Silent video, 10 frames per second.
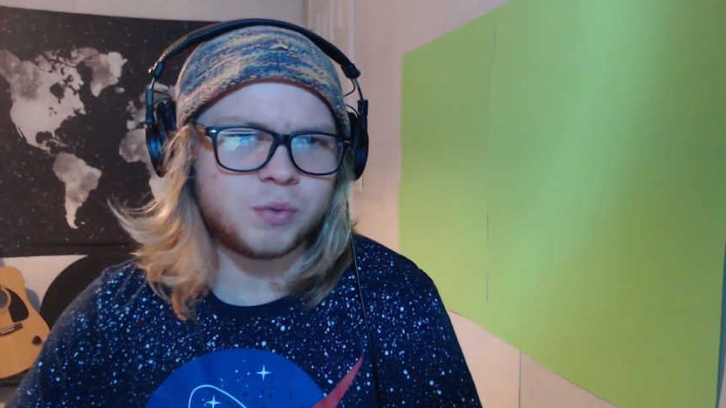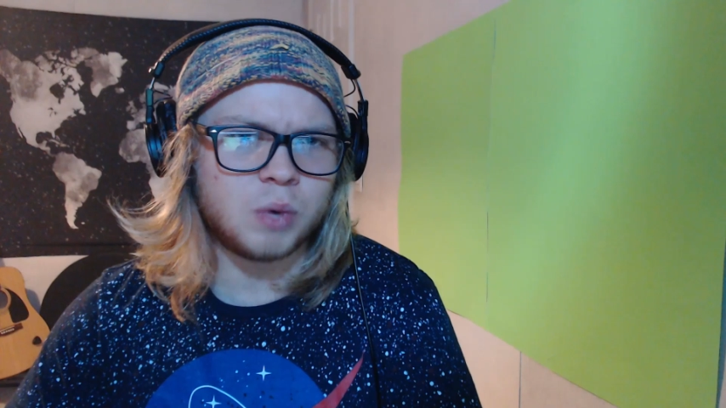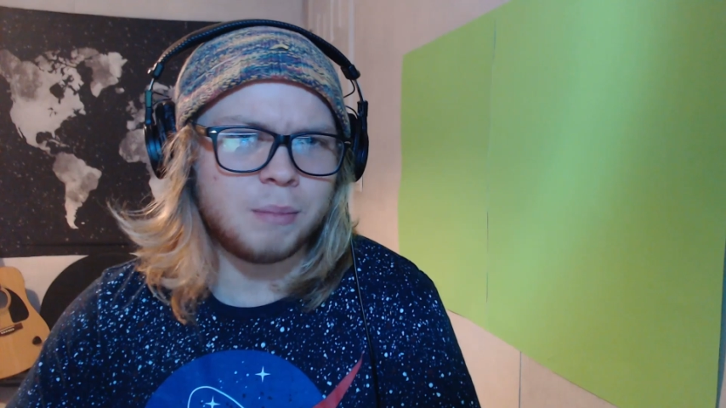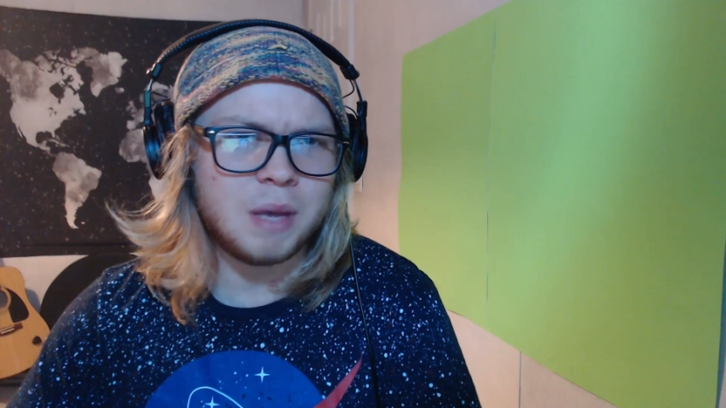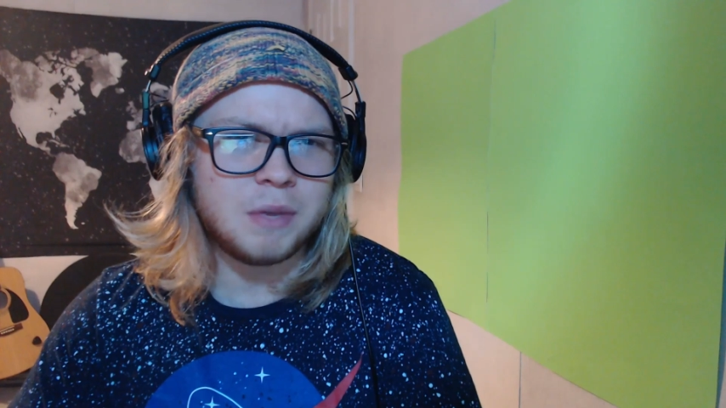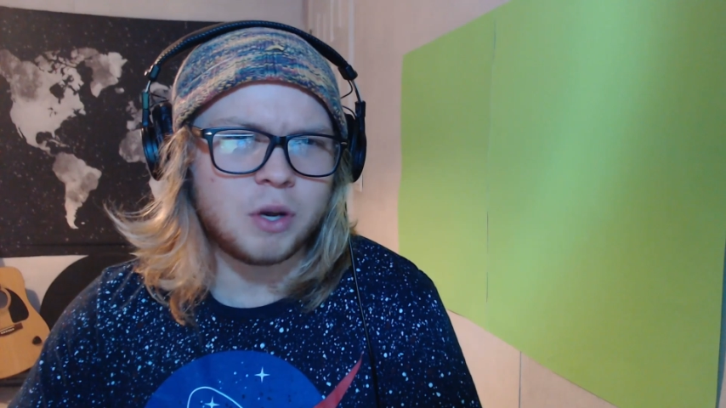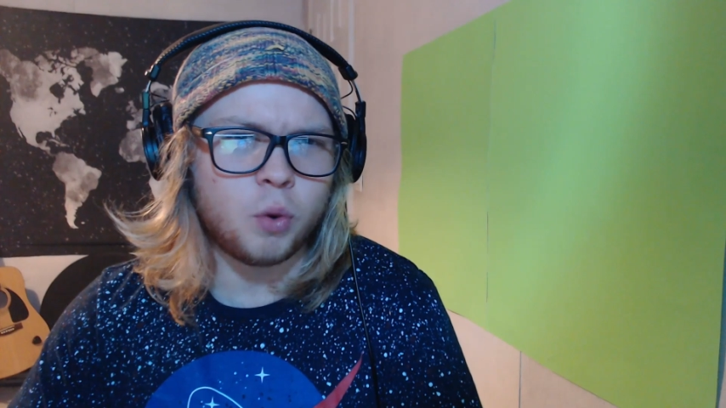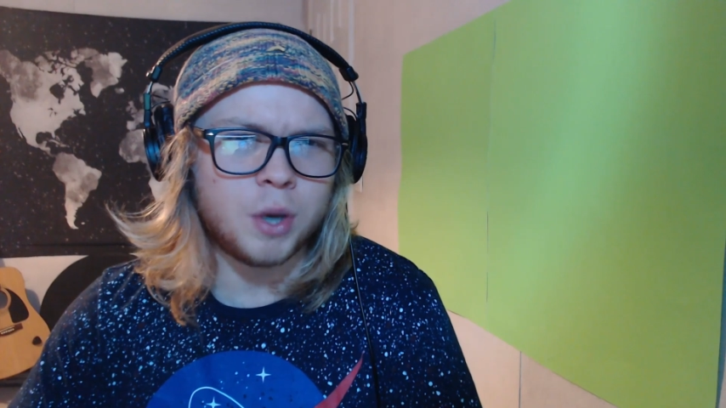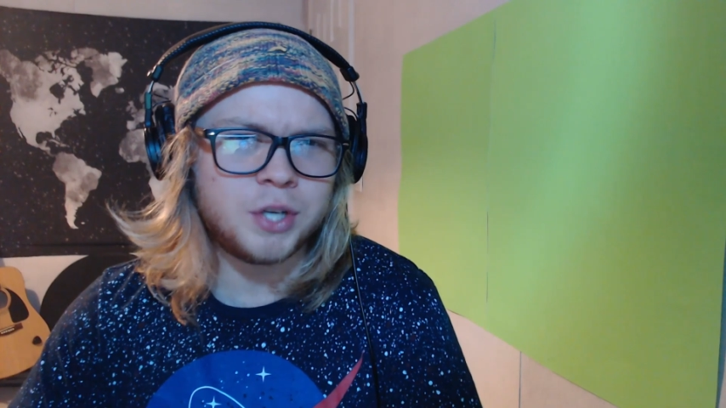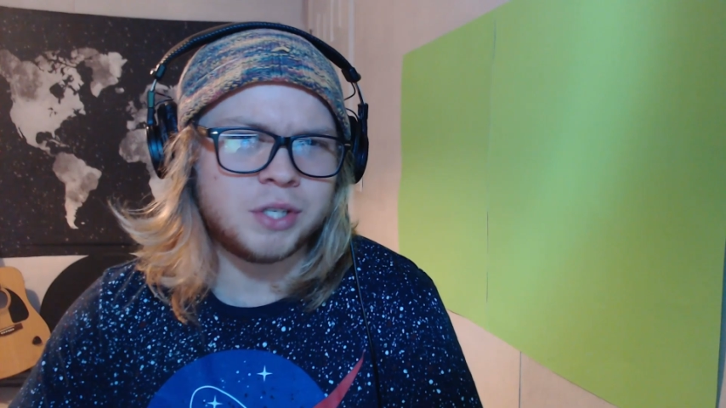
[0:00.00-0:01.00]
as what made me
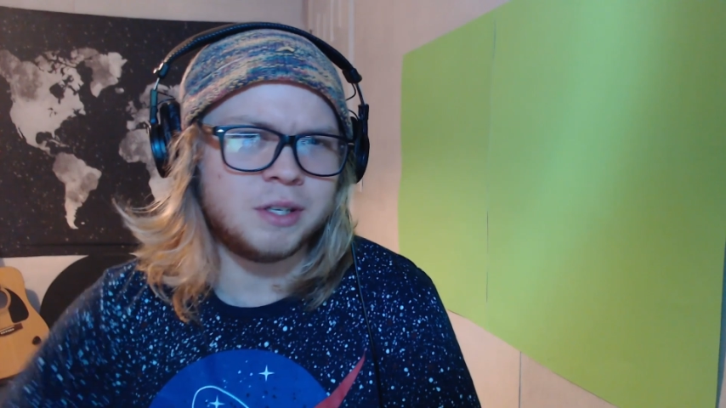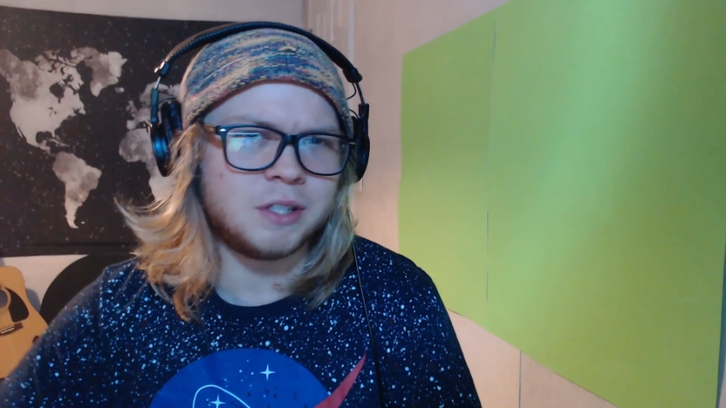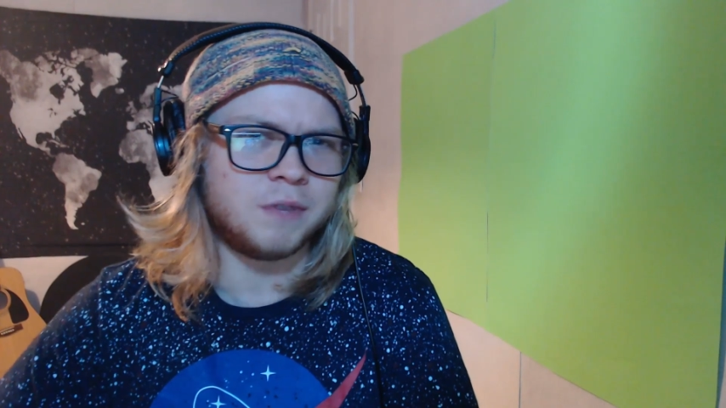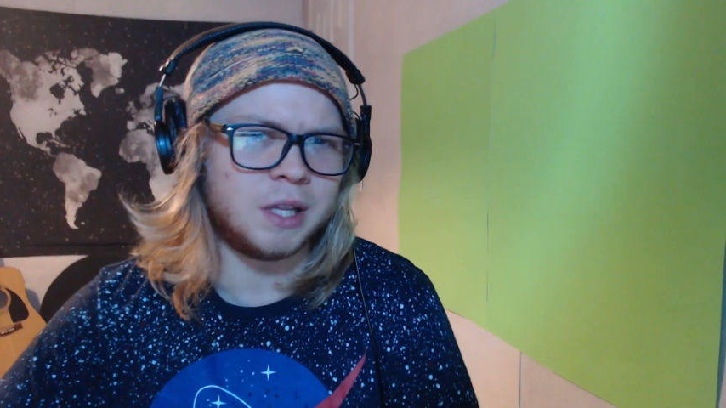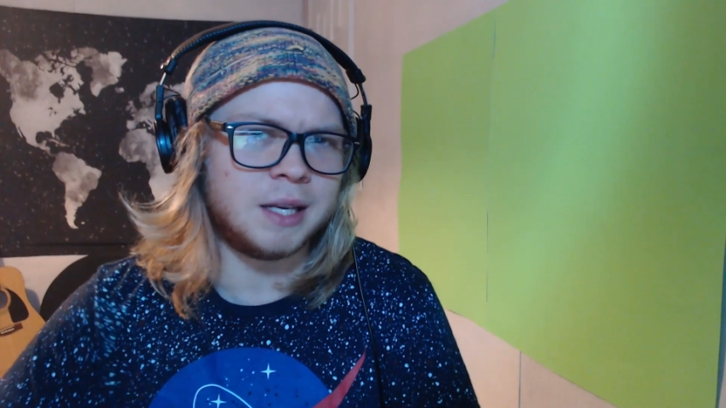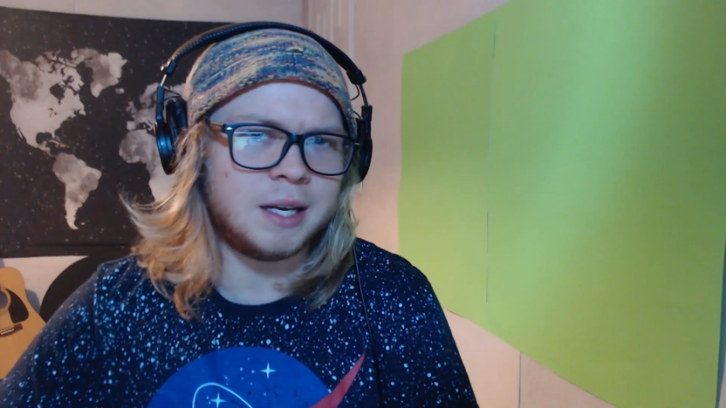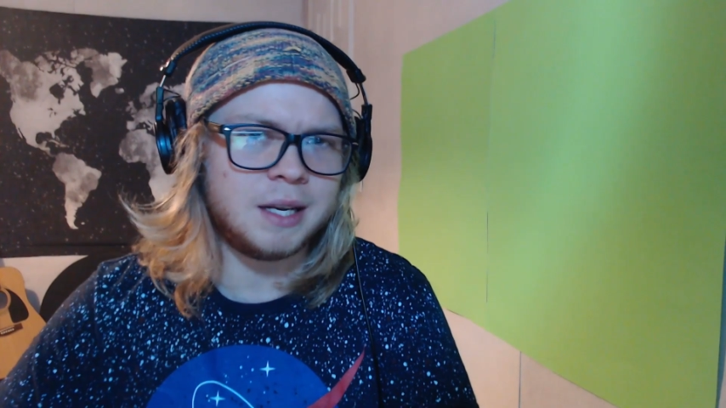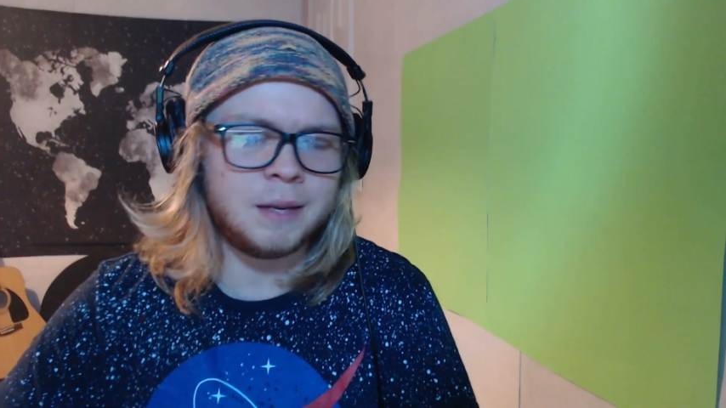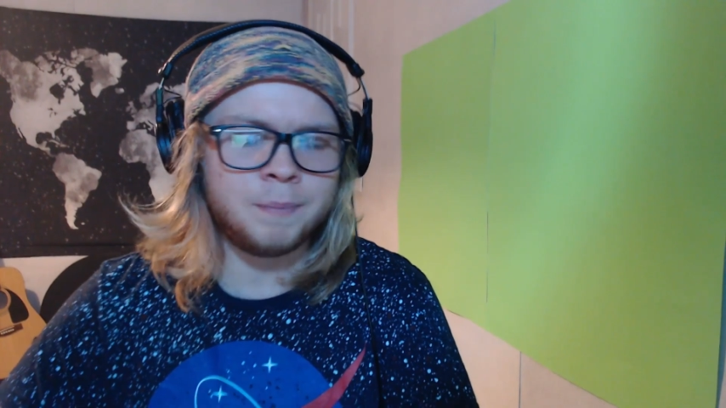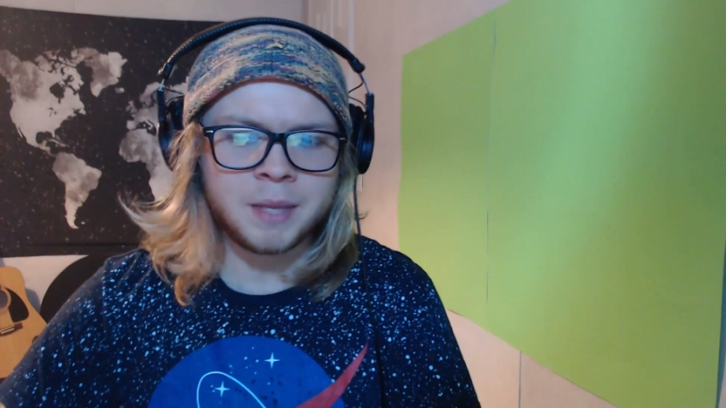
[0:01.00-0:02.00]
question its
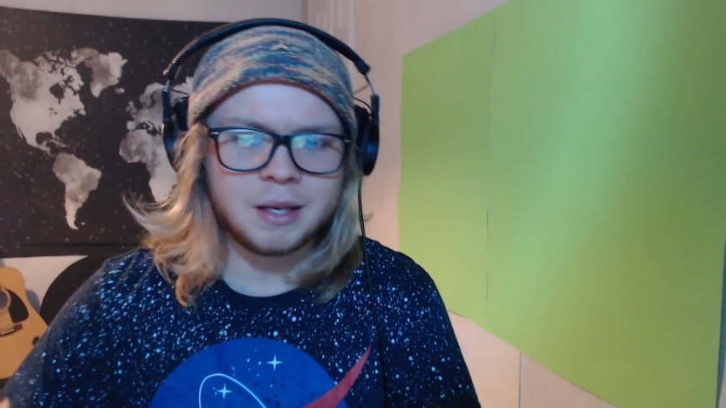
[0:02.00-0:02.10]
validity,